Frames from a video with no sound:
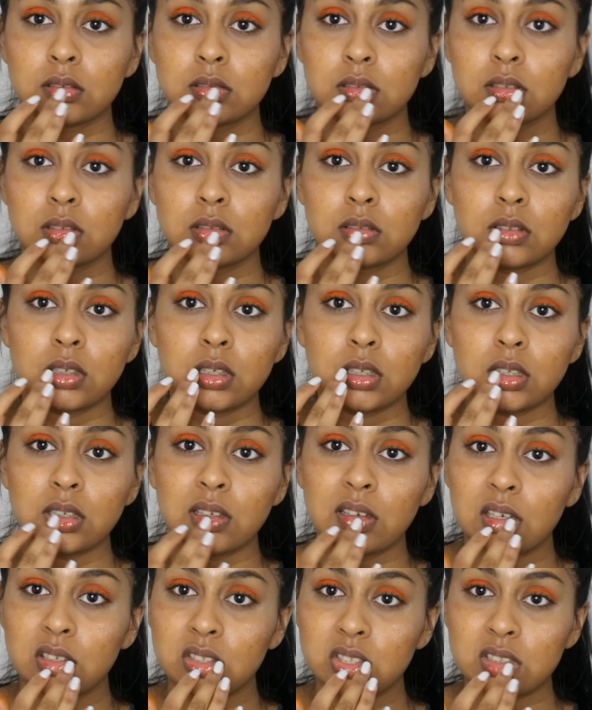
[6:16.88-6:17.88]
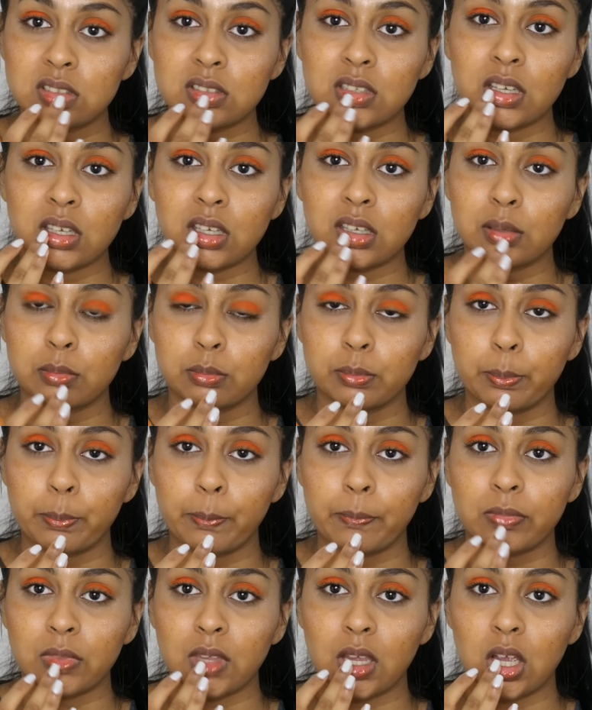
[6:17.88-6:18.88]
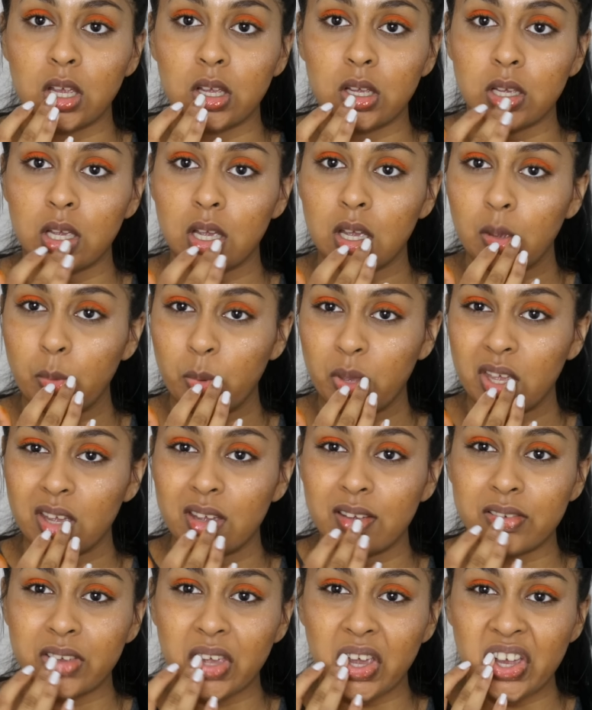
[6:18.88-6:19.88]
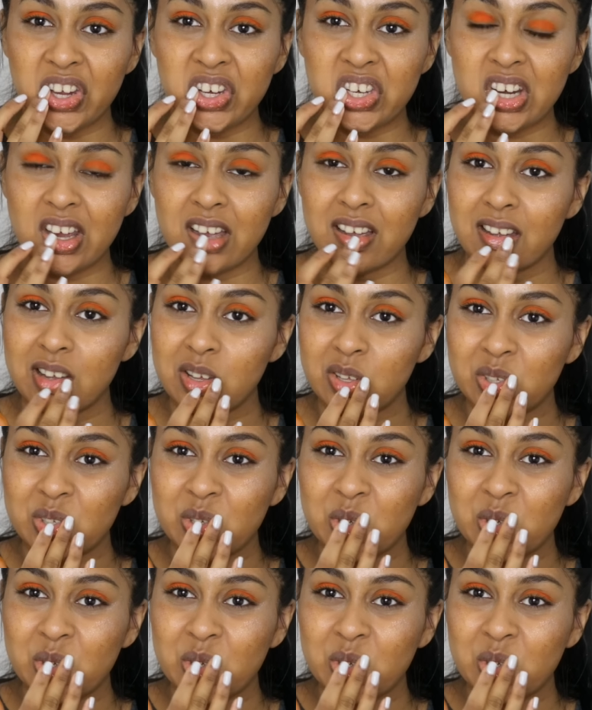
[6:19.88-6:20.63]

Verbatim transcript: So right now I'm just taking a, a bit of ketchup